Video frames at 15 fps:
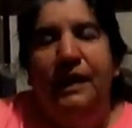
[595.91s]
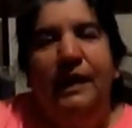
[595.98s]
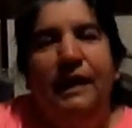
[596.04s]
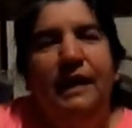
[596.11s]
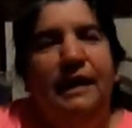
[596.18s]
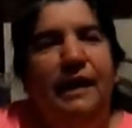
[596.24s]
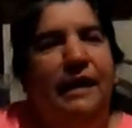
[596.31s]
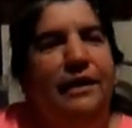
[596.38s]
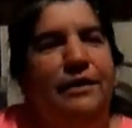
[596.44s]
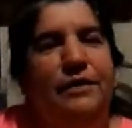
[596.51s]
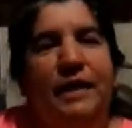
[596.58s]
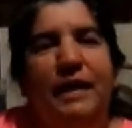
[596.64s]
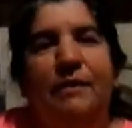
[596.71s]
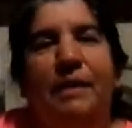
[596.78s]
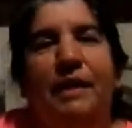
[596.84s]
And like I
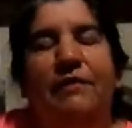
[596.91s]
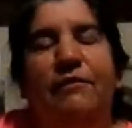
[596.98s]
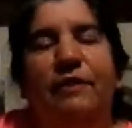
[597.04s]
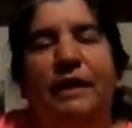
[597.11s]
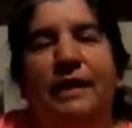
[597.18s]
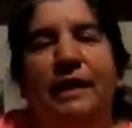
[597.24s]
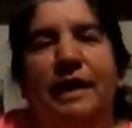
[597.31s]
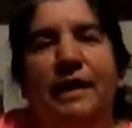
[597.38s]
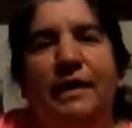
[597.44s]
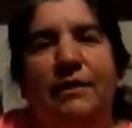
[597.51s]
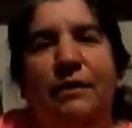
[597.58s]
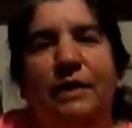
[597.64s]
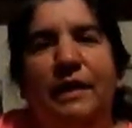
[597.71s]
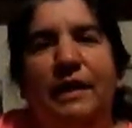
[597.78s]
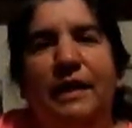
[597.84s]
say, I'm not affiliated
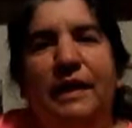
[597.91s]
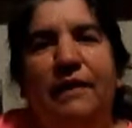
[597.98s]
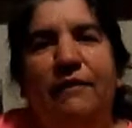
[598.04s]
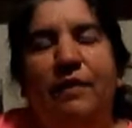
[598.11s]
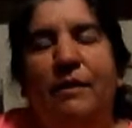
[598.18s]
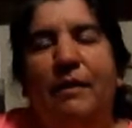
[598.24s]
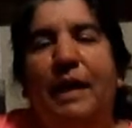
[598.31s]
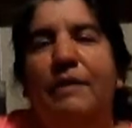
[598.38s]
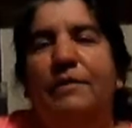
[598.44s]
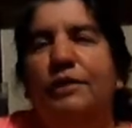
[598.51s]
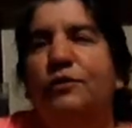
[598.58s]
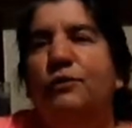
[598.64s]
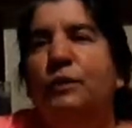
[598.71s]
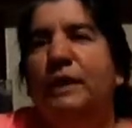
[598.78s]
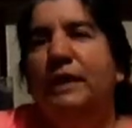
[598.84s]
with any of them. I
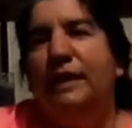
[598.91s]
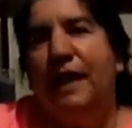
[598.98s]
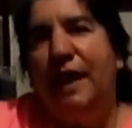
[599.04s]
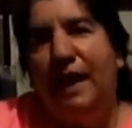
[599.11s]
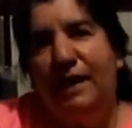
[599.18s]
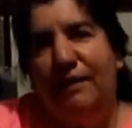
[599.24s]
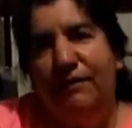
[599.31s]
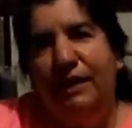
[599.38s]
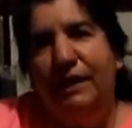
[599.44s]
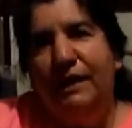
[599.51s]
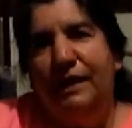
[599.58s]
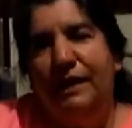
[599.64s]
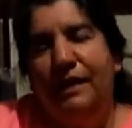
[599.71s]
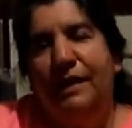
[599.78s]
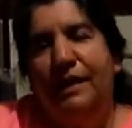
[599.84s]
just really
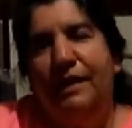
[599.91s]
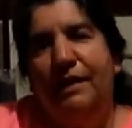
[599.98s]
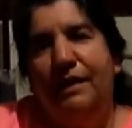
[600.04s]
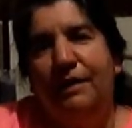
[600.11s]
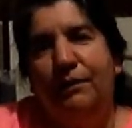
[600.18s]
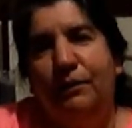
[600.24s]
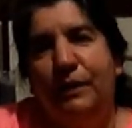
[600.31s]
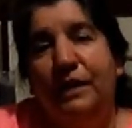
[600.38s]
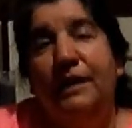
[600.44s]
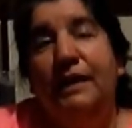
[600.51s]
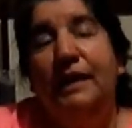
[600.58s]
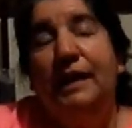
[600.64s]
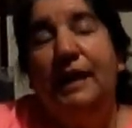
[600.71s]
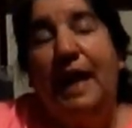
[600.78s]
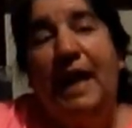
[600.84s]
advocate,
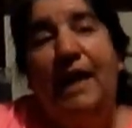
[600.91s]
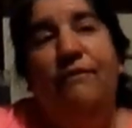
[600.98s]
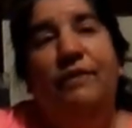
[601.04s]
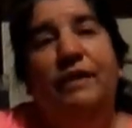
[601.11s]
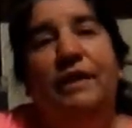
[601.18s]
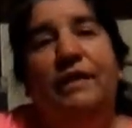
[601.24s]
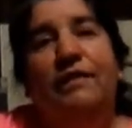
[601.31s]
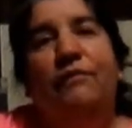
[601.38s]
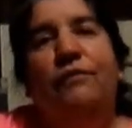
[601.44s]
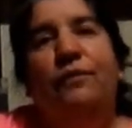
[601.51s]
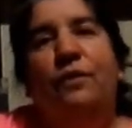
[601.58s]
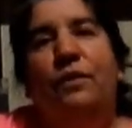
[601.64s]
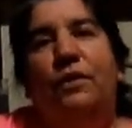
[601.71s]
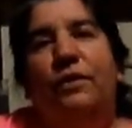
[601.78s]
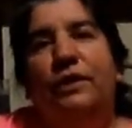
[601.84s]
really an advocate
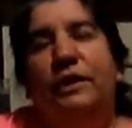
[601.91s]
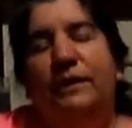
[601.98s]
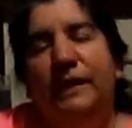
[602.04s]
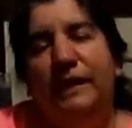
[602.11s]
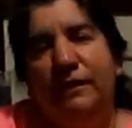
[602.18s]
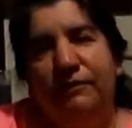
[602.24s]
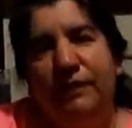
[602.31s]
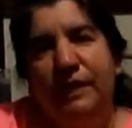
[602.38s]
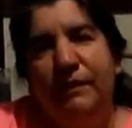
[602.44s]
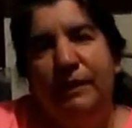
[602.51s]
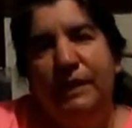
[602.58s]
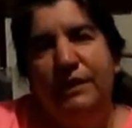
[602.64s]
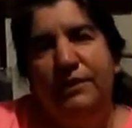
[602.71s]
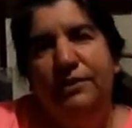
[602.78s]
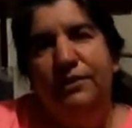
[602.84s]
for doing your family
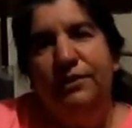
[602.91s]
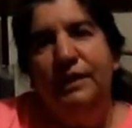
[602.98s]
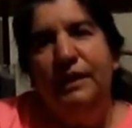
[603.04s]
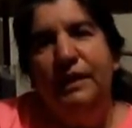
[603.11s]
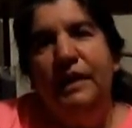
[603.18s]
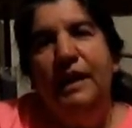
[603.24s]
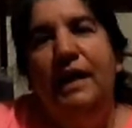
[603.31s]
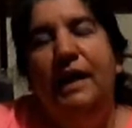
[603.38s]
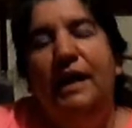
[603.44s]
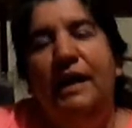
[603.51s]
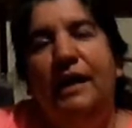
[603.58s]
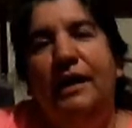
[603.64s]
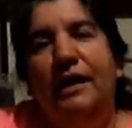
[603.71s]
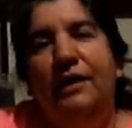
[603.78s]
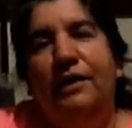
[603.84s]
history
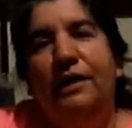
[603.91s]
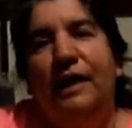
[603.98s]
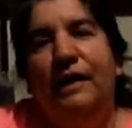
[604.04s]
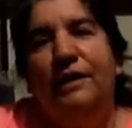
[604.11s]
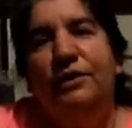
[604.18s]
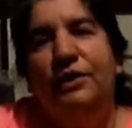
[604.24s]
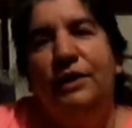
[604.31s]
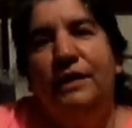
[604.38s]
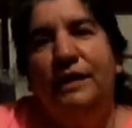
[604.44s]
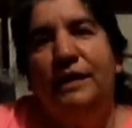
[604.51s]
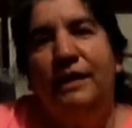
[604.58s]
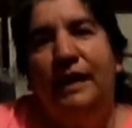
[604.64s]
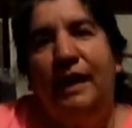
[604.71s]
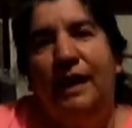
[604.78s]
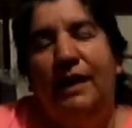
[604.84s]
uh, and
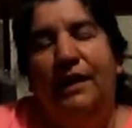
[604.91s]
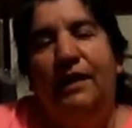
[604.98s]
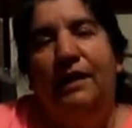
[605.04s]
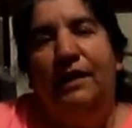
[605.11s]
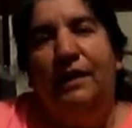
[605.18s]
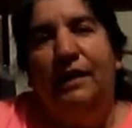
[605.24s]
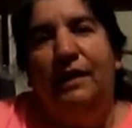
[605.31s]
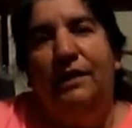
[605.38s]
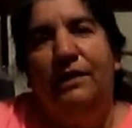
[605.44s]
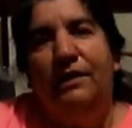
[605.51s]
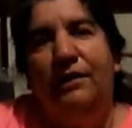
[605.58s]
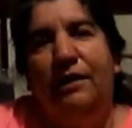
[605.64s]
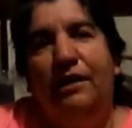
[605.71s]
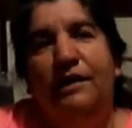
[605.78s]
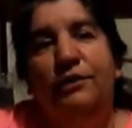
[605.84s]
sharing that uh,
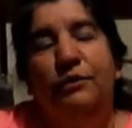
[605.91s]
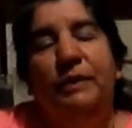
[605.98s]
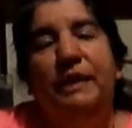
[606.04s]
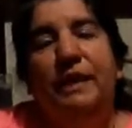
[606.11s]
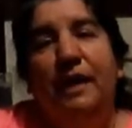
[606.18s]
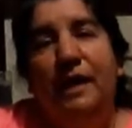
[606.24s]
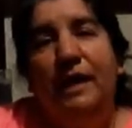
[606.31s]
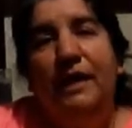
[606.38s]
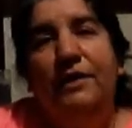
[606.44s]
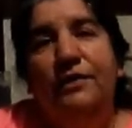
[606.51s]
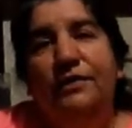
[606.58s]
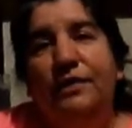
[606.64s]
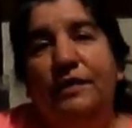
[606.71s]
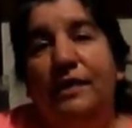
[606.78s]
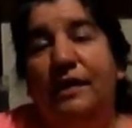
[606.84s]
knowledge
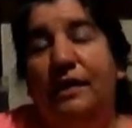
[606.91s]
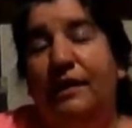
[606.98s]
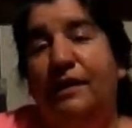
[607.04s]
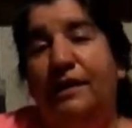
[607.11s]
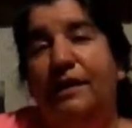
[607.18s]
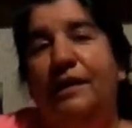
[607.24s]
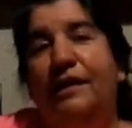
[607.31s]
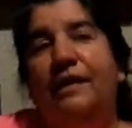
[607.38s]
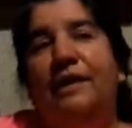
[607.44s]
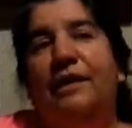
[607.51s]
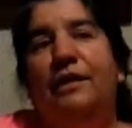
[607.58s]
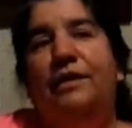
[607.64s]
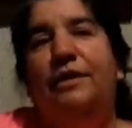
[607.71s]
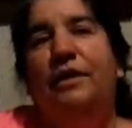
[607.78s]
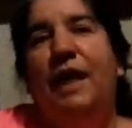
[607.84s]
because
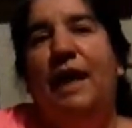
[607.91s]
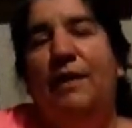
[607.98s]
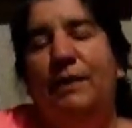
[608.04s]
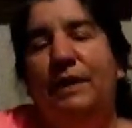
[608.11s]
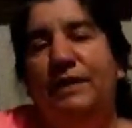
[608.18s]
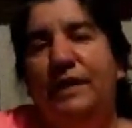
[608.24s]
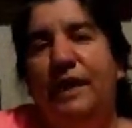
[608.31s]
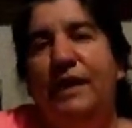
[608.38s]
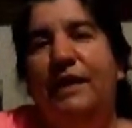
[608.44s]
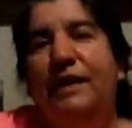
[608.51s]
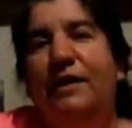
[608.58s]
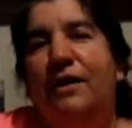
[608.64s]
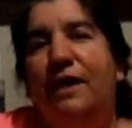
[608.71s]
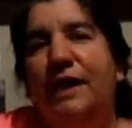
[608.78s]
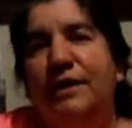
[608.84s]
you know how we say
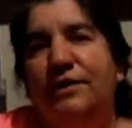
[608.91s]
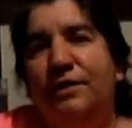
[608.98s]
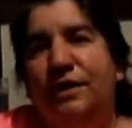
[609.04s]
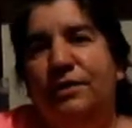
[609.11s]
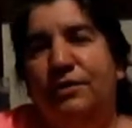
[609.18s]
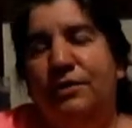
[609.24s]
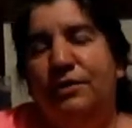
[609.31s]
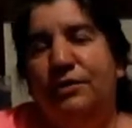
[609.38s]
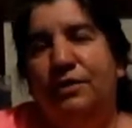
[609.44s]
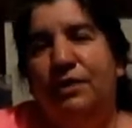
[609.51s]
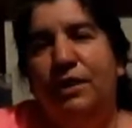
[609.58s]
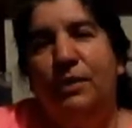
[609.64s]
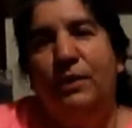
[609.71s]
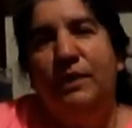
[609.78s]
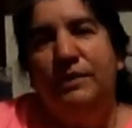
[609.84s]
our ancestors are
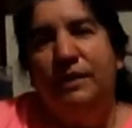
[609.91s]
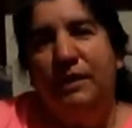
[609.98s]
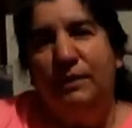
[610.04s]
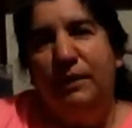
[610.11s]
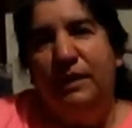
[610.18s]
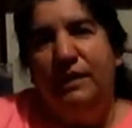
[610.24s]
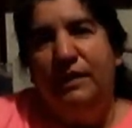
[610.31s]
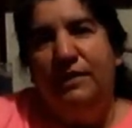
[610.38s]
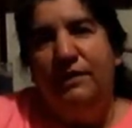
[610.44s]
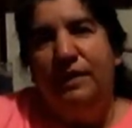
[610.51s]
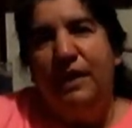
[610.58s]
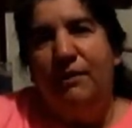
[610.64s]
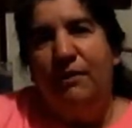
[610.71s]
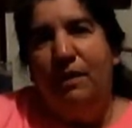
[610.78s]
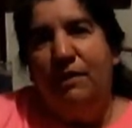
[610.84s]
always there with us.
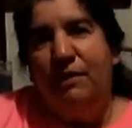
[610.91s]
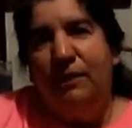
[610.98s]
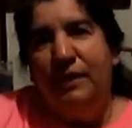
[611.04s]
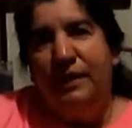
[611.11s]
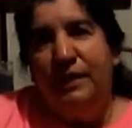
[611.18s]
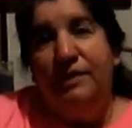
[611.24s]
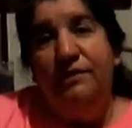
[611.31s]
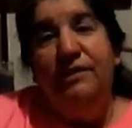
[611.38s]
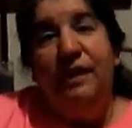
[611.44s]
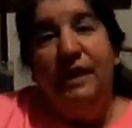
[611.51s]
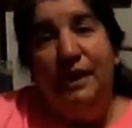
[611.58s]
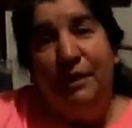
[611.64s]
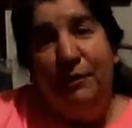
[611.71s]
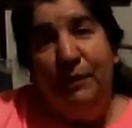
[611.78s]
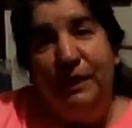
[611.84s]
They walk with us, they
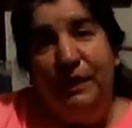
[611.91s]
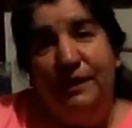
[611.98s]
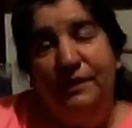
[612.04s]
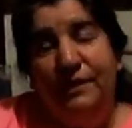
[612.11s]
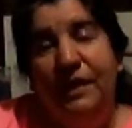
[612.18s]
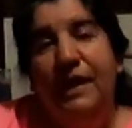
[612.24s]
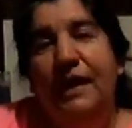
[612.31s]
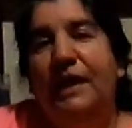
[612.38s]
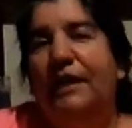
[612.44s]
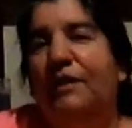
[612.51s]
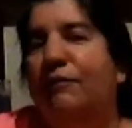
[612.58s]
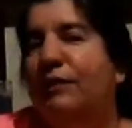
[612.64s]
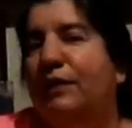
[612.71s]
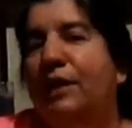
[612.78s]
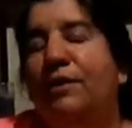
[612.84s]
help us. And
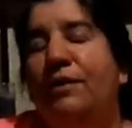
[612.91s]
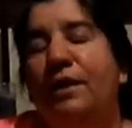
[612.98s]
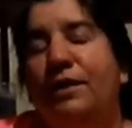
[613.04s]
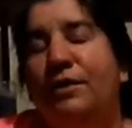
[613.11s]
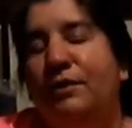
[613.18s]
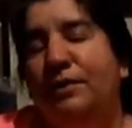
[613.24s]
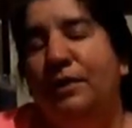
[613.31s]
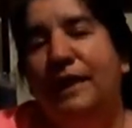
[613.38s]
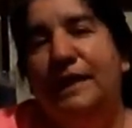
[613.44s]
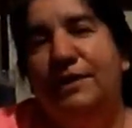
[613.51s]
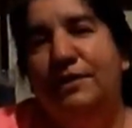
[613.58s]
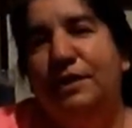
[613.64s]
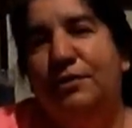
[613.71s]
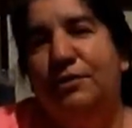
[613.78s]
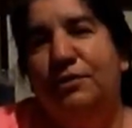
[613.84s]
if you don't know who your
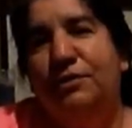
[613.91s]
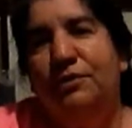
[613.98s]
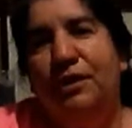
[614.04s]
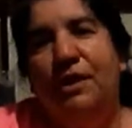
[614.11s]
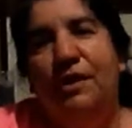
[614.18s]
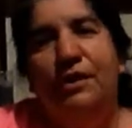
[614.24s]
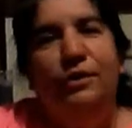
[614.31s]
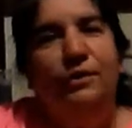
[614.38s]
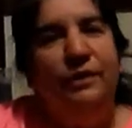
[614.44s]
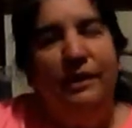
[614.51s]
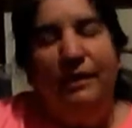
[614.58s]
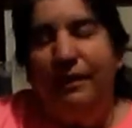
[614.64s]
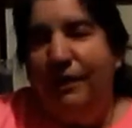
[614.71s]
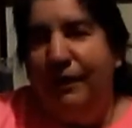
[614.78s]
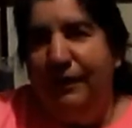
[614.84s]
ancestors are, who are you
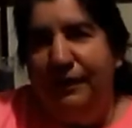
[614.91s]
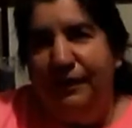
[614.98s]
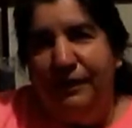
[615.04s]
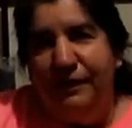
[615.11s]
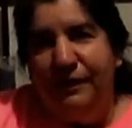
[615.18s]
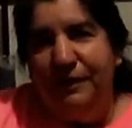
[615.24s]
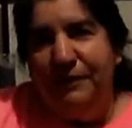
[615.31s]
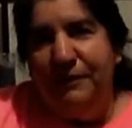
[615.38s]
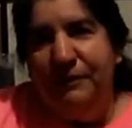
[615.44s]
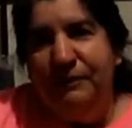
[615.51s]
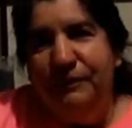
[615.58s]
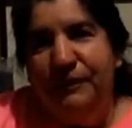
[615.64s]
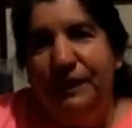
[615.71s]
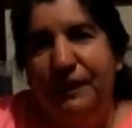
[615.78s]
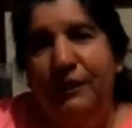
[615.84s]
going to call on?
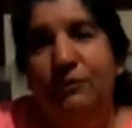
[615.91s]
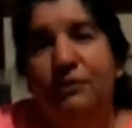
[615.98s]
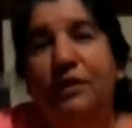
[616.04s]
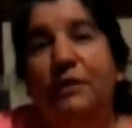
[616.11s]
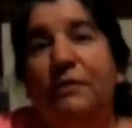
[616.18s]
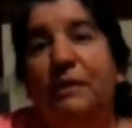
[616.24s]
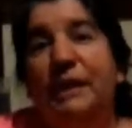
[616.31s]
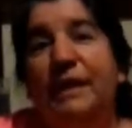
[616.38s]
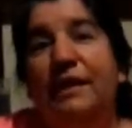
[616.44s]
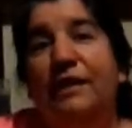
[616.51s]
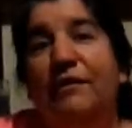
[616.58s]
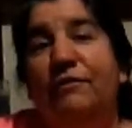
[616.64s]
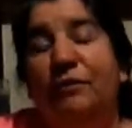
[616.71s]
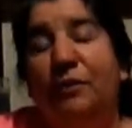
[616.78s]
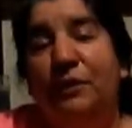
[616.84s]
Who's going to be
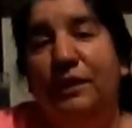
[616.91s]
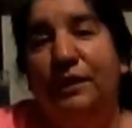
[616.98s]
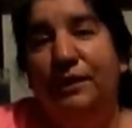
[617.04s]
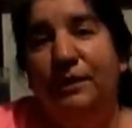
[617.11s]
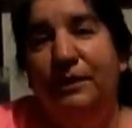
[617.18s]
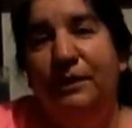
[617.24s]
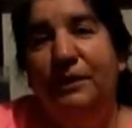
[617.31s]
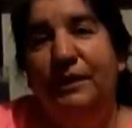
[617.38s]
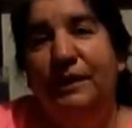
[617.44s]
there for you?